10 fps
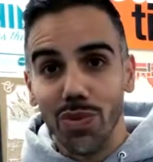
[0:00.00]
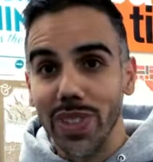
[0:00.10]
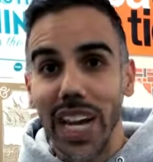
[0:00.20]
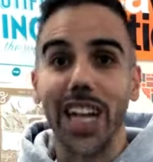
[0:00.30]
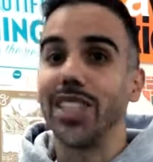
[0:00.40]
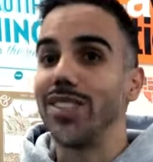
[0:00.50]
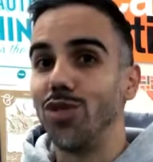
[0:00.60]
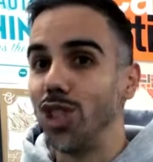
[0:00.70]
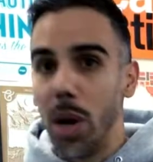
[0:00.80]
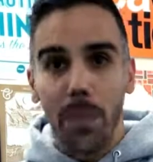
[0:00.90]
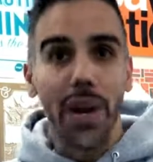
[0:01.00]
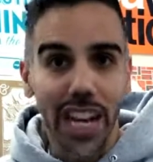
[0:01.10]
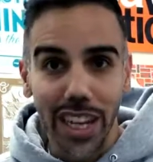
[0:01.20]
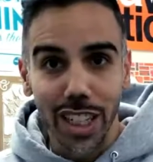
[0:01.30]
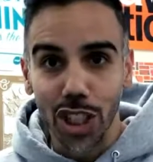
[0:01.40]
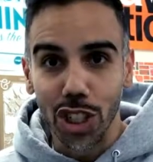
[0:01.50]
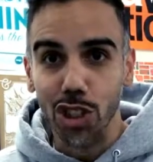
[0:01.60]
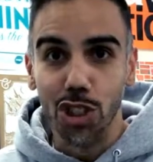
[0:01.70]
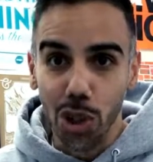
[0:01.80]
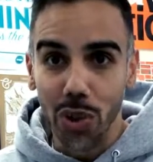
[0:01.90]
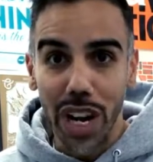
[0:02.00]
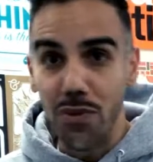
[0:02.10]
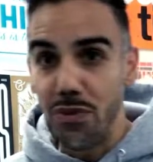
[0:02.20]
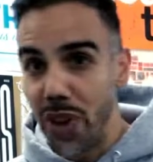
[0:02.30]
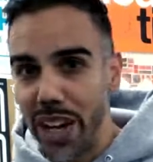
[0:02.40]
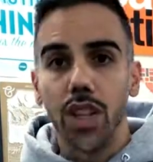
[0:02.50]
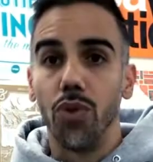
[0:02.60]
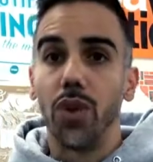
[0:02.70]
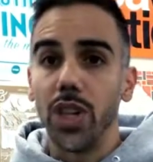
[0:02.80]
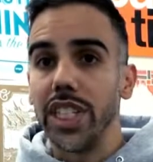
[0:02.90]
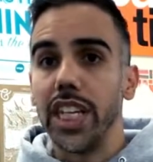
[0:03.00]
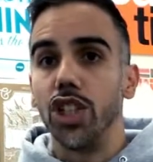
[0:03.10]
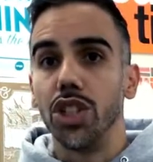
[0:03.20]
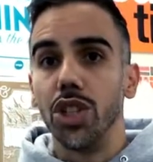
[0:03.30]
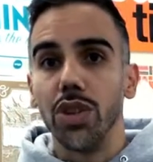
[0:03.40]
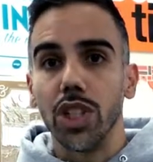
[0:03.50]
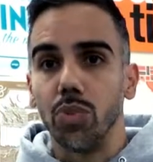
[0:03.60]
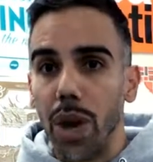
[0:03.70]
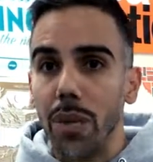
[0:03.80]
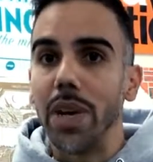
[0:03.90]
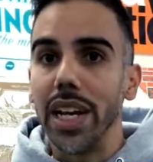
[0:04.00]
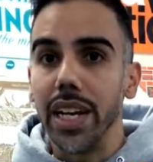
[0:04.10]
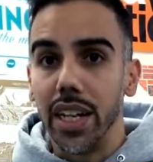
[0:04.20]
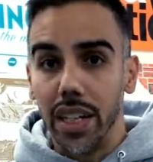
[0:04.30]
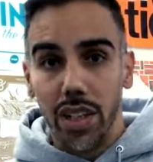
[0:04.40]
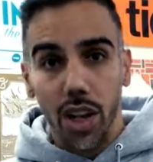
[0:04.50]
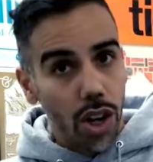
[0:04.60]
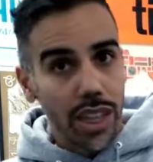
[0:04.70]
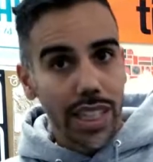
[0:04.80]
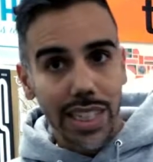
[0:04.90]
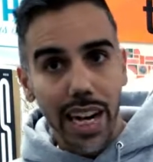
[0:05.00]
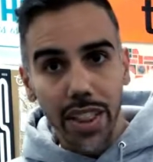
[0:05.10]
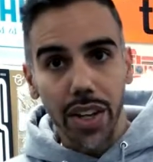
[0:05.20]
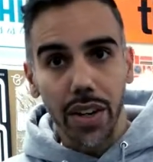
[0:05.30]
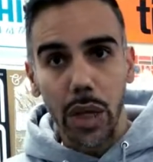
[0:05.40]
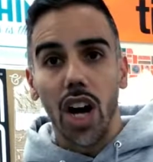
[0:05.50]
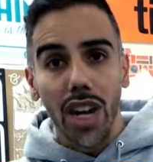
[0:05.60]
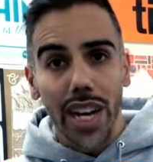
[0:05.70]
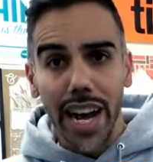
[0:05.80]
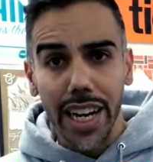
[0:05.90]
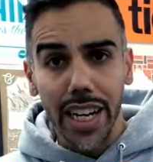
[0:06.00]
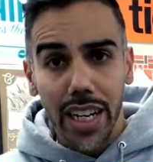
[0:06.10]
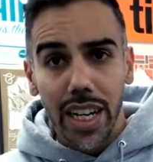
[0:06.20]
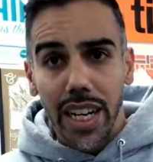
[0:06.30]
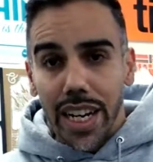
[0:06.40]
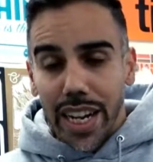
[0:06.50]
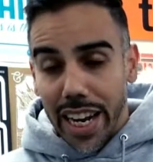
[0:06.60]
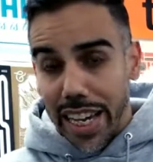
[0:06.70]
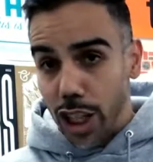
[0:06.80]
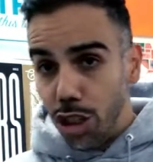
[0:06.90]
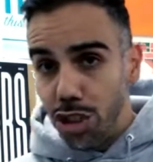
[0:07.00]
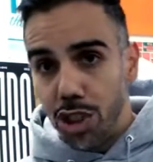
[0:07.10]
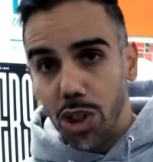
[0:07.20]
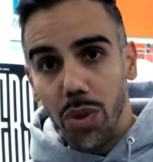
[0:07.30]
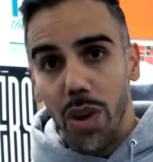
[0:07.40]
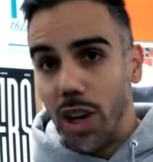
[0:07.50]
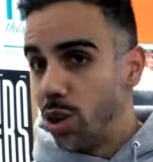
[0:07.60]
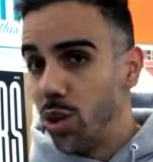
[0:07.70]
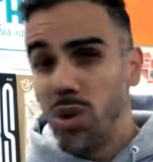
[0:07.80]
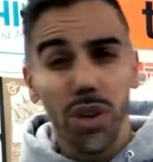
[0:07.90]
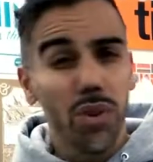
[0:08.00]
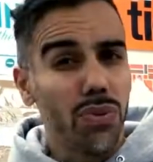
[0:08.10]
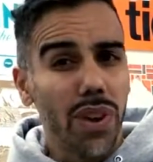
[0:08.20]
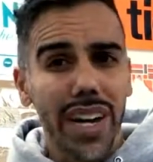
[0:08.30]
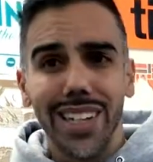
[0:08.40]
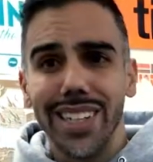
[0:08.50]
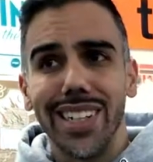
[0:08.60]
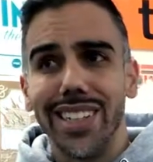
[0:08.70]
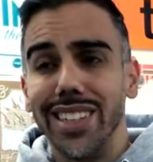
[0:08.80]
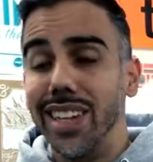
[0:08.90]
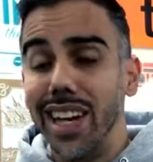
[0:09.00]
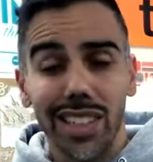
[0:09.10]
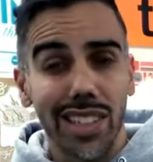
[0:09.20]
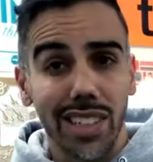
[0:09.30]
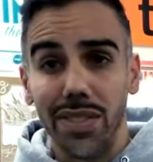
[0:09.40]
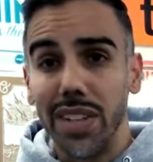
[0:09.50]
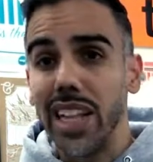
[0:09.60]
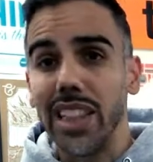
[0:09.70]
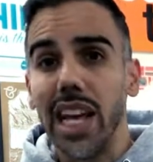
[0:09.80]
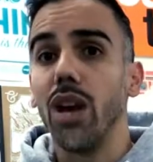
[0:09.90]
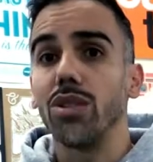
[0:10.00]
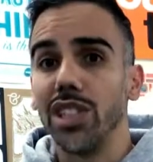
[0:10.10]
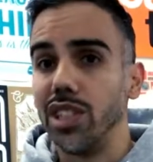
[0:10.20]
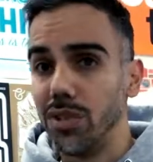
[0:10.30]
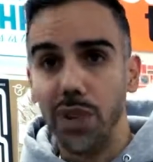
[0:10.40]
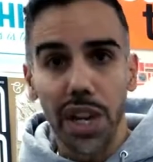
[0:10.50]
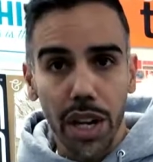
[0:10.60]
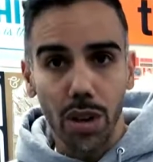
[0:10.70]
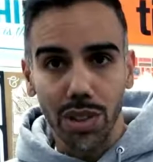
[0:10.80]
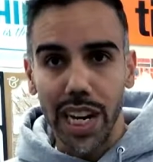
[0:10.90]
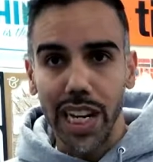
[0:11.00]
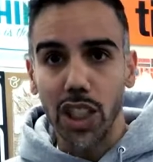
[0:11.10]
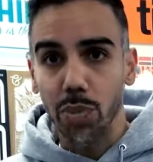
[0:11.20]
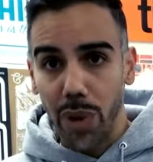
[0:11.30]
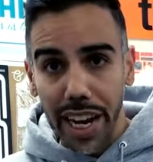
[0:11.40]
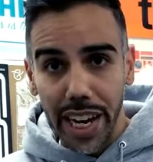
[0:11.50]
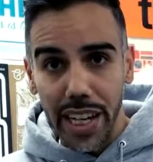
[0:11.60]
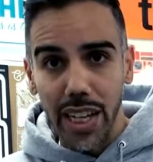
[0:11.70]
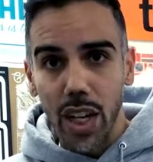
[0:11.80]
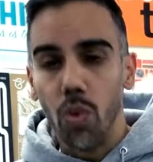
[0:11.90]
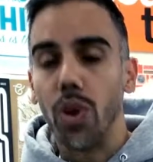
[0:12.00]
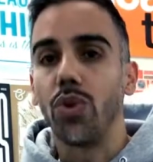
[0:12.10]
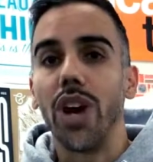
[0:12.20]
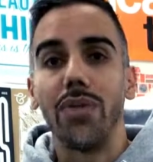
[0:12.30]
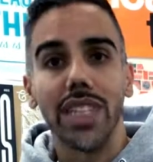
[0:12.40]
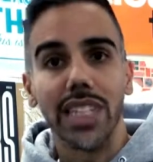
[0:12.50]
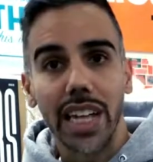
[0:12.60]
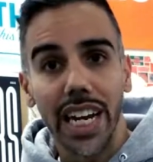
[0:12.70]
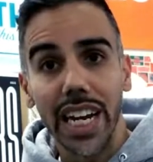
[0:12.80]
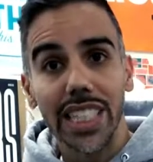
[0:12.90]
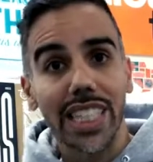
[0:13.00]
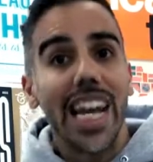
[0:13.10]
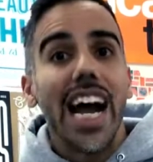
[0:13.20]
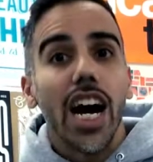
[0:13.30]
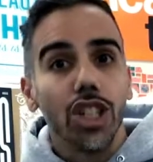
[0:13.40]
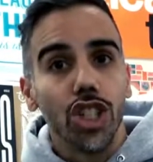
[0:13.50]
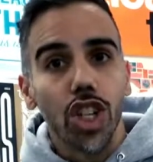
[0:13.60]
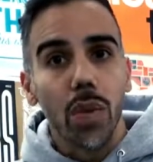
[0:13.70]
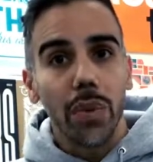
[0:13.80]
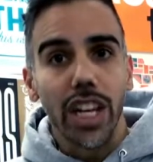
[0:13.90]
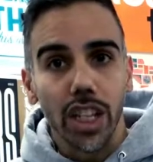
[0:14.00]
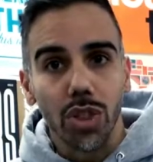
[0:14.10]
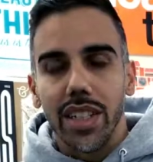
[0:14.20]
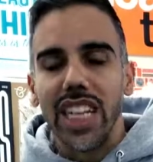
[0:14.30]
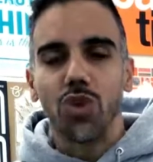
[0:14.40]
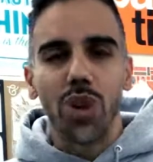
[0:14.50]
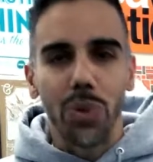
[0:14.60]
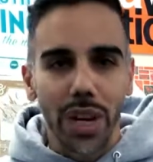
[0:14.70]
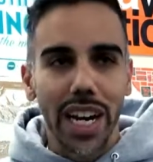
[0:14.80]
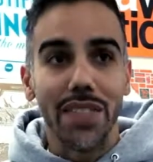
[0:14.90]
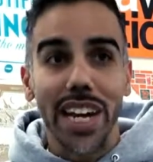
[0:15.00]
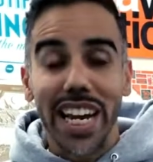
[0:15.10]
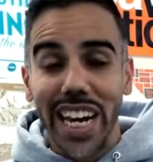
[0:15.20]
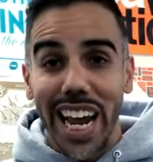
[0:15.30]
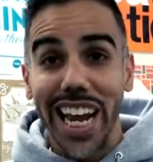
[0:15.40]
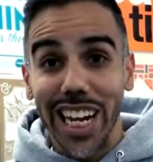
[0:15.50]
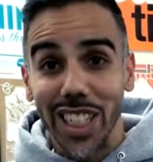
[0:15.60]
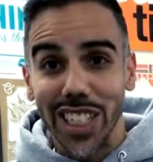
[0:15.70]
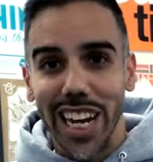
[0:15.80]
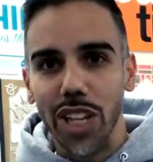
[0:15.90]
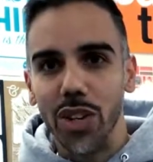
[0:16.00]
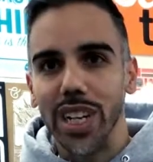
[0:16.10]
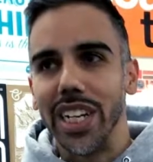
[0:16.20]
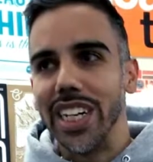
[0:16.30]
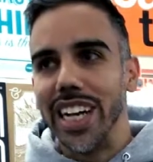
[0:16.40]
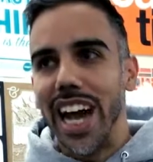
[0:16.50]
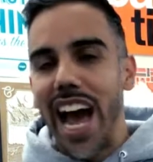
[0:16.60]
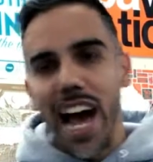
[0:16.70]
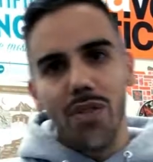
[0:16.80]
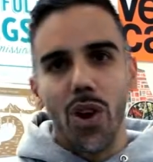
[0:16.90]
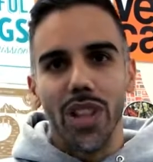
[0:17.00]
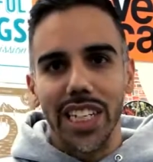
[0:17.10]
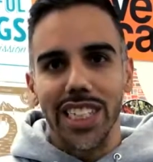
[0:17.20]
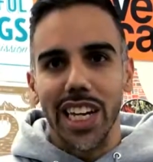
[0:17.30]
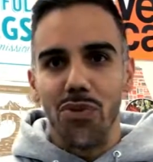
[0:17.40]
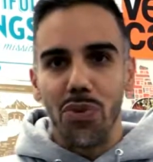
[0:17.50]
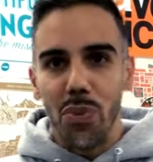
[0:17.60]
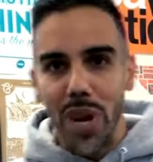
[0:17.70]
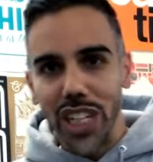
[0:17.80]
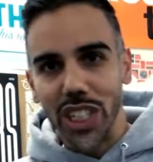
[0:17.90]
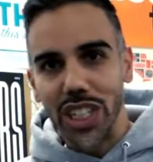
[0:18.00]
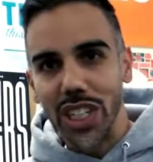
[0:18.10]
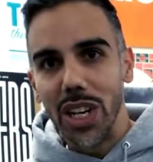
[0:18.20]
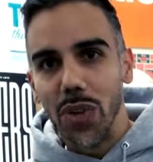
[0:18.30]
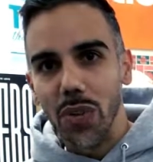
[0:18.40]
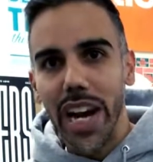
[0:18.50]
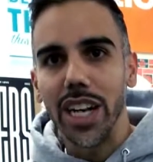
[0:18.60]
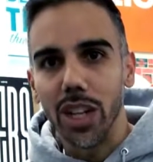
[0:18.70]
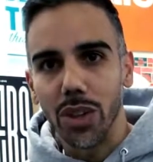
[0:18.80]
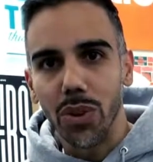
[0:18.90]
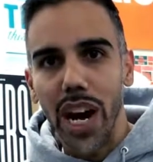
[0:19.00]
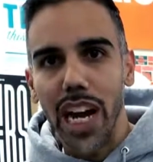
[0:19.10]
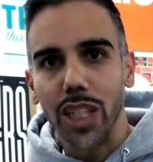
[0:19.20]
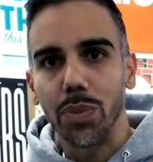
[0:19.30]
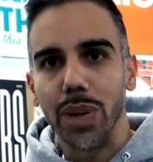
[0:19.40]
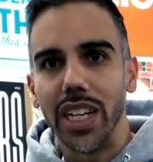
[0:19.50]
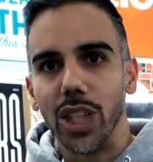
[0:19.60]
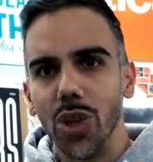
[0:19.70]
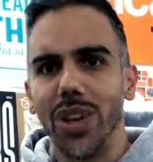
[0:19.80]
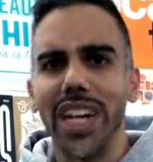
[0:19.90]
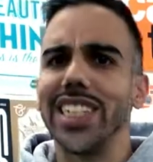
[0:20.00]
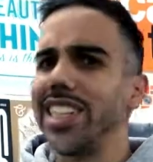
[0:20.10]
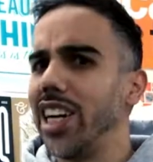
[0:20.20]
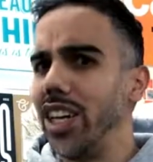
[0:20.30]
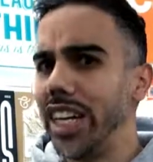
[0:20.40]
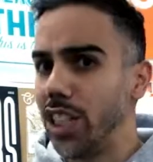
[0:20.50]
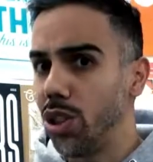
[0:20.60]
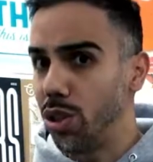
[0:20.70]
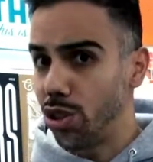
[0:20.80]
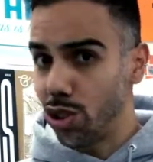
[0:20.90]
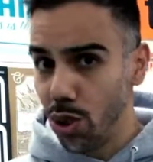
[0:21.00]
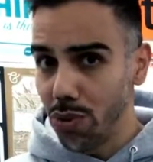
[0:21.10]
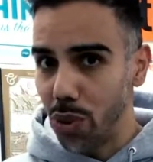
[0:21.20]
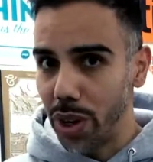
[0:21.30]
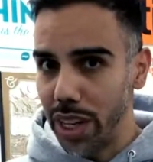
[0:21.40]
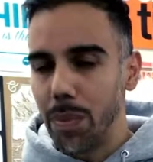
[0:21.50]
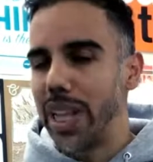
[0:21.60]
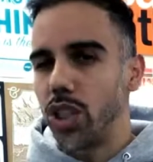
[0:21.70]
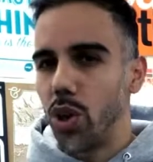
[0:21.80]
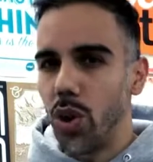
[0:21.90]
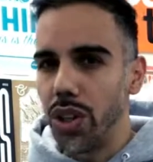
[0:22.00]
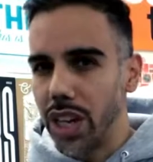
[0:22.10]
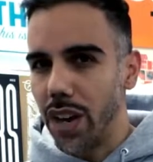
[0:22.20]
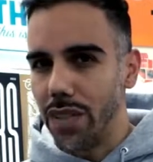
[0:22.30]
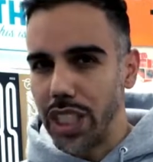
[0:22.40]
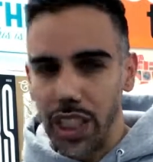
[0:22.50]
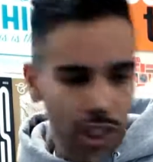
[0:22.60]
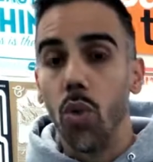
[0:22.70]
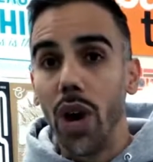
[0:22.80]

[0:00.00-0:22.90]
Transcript: Gotta jump in and just do and fail. The first thing that you should do is probably learn design theory. Online, in YouTube, on Google, you'll find dozens, if not thousands of videos that explain what graphic design is and how to jump into it. It's great we live in an age that you can have all these information right at your grasp and you don't necessarily need to go to school for it, but that's a whole other conversation.